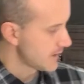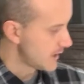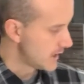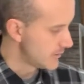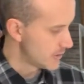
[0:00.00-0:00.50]

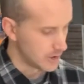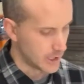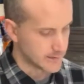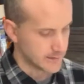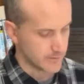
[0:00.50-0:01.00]
There are
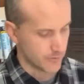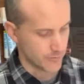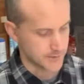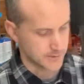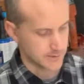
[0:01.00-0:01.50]
lots of different
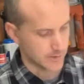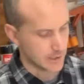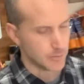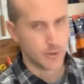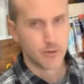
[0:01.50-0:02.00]
resins
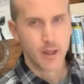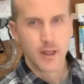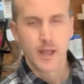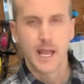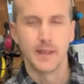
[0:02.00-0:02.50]
available.
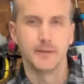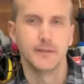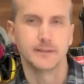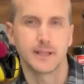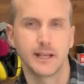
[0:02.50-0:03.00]
And in
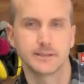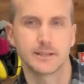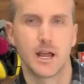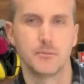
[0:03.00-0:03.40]
this case, I'm